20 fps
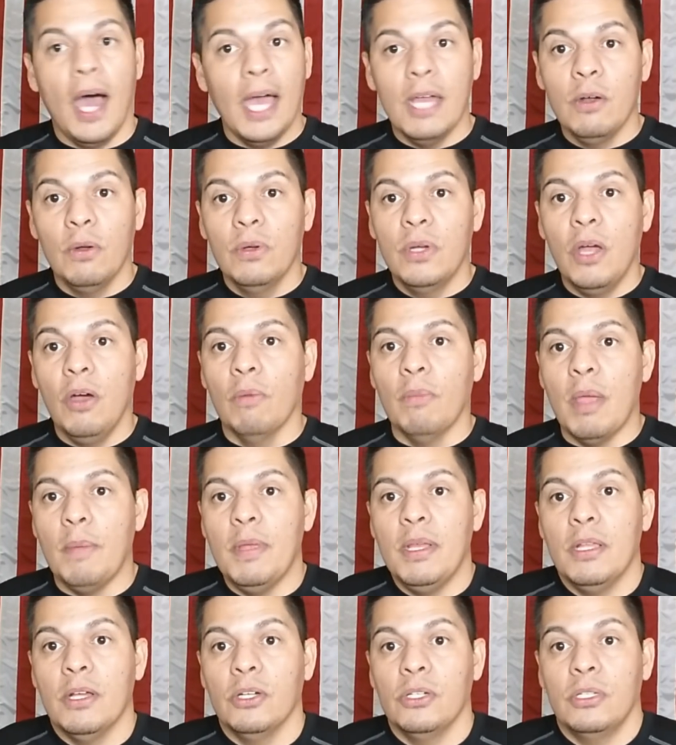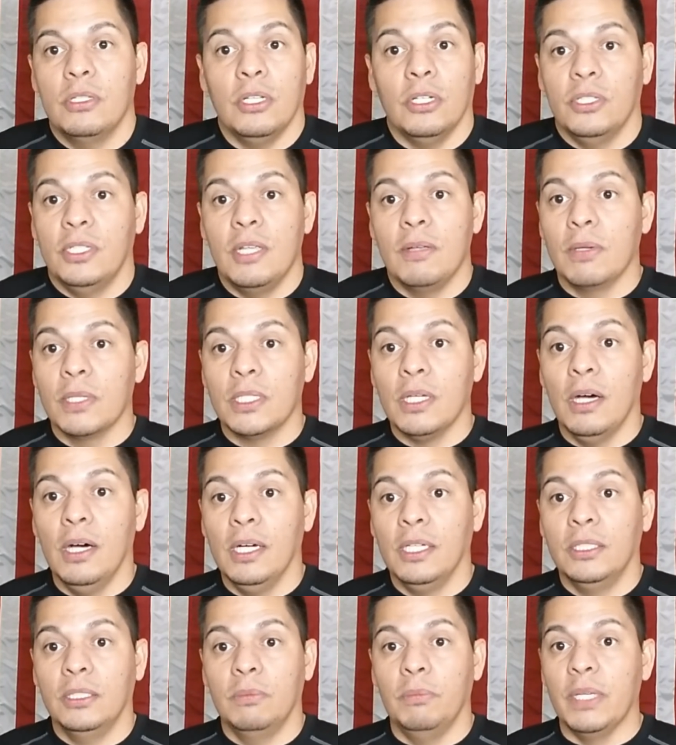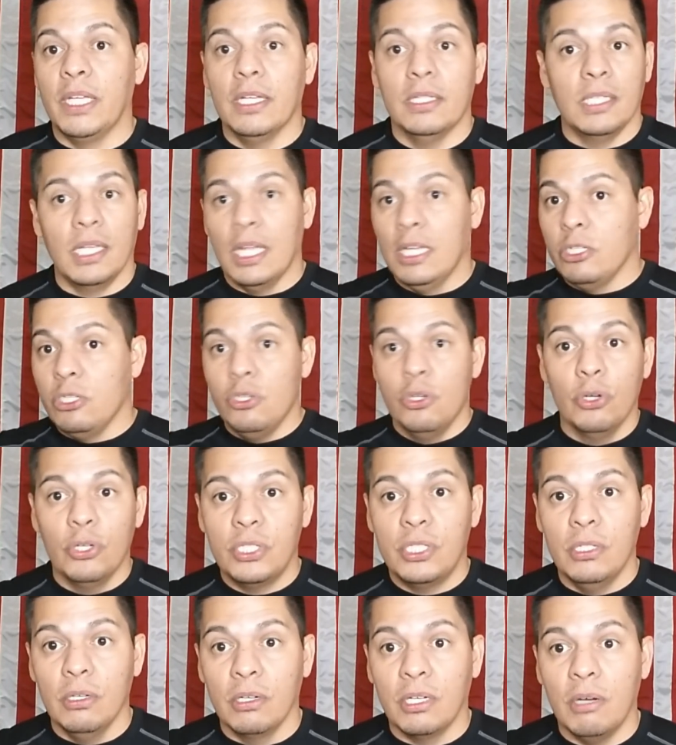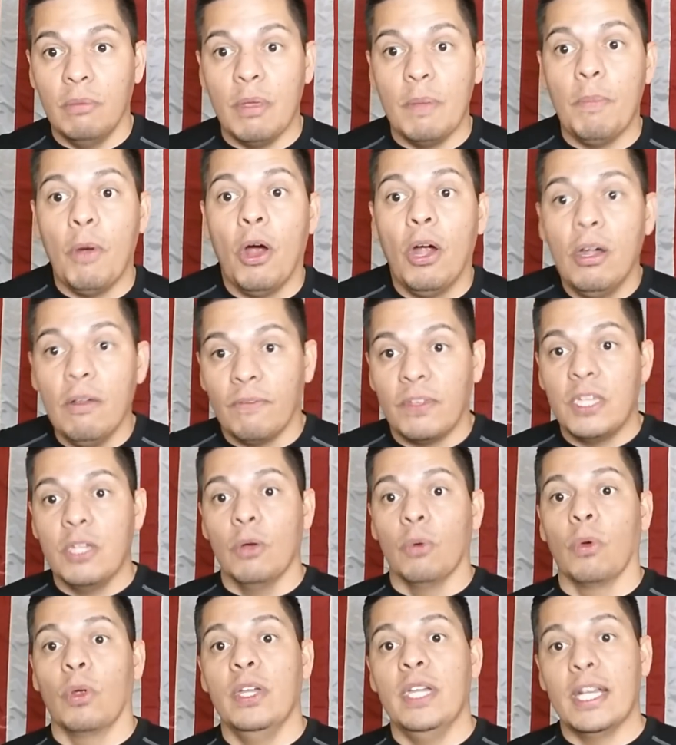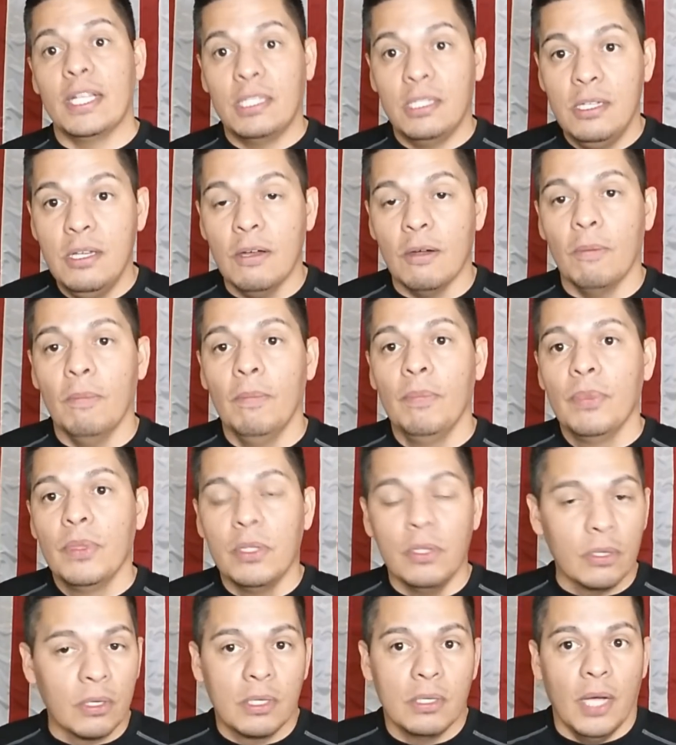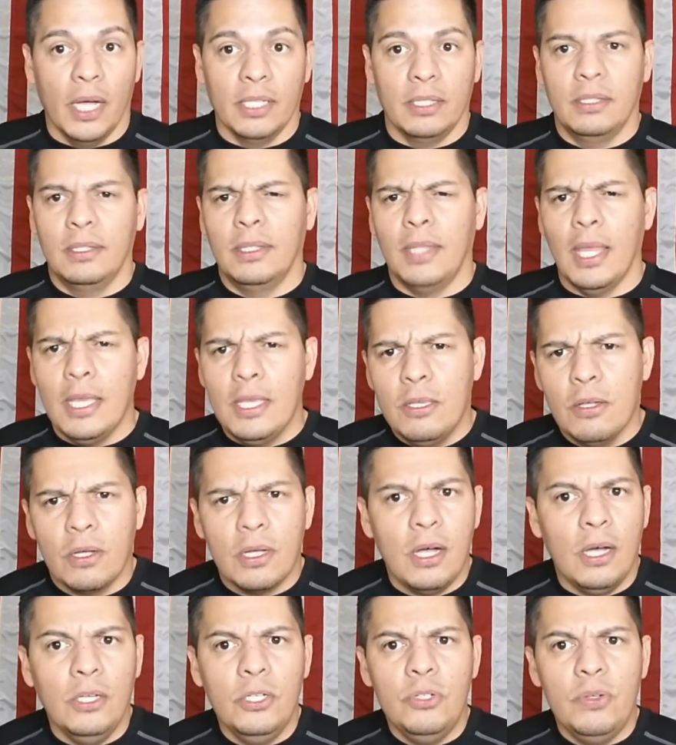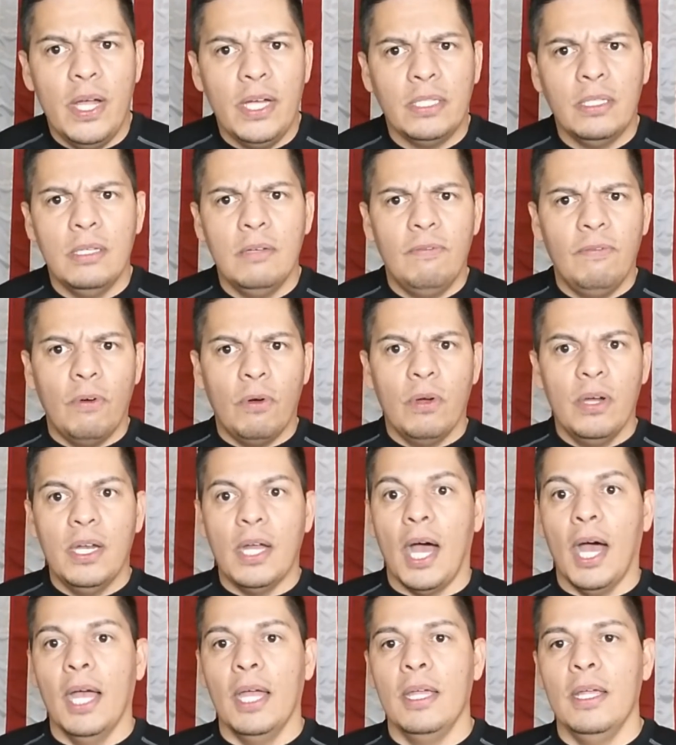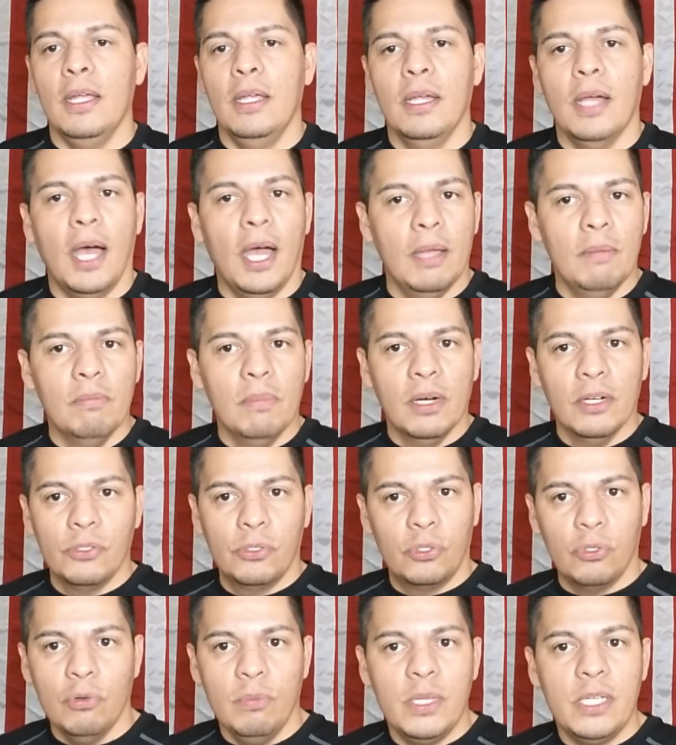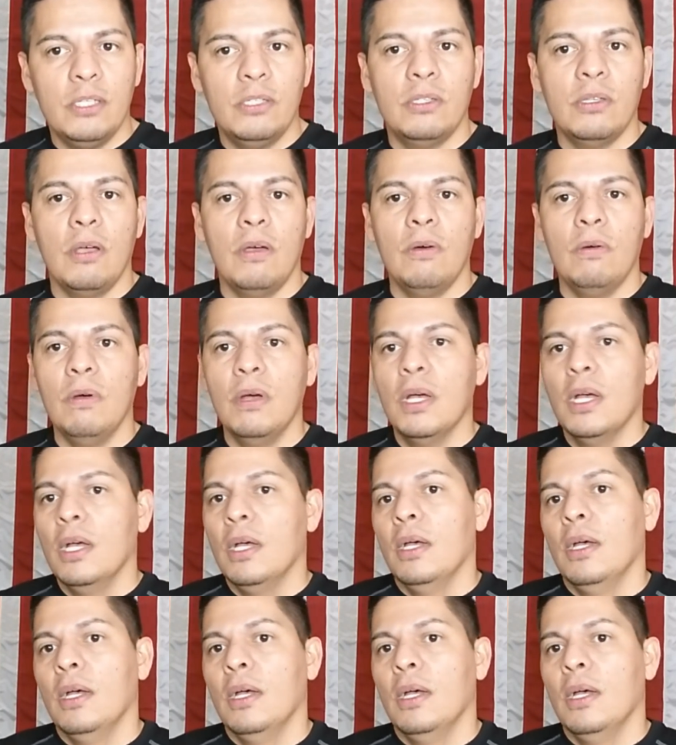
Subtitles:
I don't know. Maybe there's secret talks because, again, you're still going to be part of Kilroy next year. I think you're contracted for it. I'm assuming so.